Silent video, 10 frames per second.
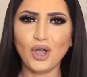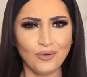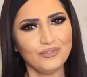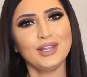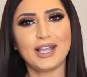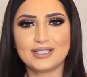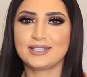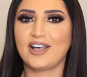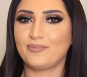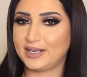Hopefully I
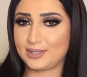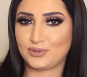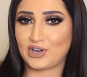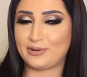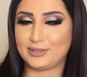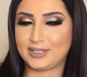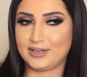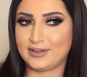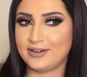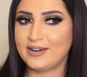still have my subscribers
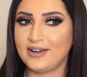here.